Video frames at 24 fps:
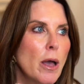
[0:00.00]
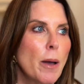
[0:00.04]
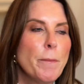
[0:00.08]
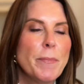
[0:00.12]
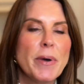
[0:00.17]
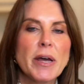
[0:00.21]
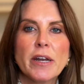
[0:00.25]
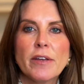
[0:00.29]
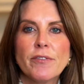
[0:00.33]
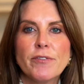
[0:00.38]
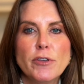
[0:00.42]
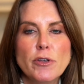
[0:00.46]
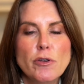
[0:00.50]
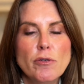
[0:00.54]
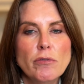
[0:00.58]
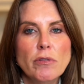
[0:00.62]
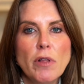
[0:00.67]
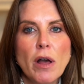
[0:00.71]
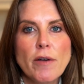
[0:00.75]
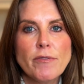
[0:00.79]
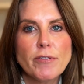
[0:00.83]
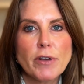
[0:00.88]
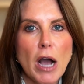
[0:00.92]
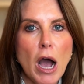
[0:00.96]
But if you
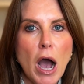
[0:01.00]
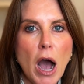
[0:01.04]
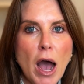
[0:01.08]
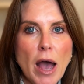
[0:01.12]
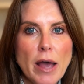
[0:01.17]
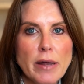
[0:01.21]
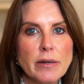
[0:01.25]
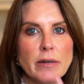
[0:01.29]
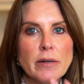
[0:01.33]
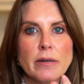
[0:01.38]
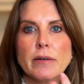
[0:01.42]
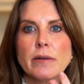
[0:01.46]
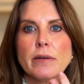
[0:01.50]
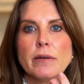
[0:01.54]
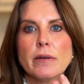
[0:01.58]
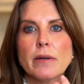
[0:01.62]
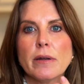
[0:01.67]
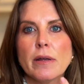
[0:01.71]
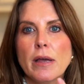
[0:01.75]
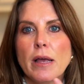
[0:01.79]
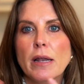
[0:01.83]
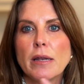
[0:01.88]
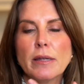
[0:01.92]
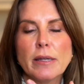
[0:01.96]
love cotton
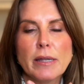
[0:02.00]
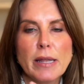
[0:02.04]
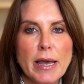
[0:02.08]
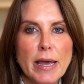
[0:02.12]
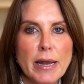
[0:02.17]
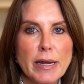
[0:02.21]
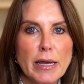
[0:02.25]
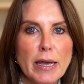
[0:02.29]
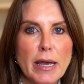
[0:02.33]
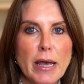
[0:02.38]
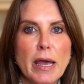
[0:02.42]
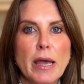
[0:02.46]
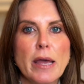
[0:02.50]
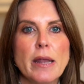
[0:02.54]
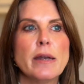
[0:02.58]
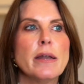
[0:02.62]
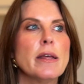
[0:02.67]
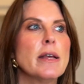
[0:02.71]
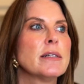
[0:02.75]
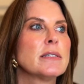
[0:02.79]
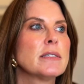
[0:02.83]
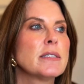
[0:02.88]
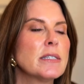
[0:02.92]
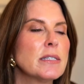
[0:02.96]
and linen
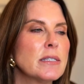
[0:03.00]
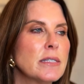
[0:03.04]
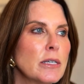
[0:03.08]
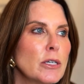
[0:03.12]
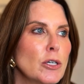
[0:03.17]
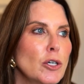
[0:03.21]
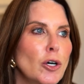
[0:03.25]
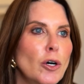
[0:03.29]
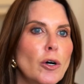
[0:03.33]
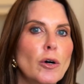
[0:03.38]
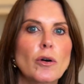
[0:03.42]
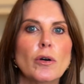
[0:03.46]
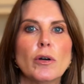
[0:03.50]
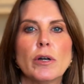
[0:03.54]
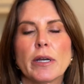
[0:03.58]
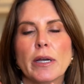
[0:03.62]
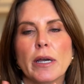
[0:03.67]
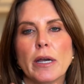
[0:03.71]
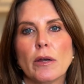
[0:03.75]
and silk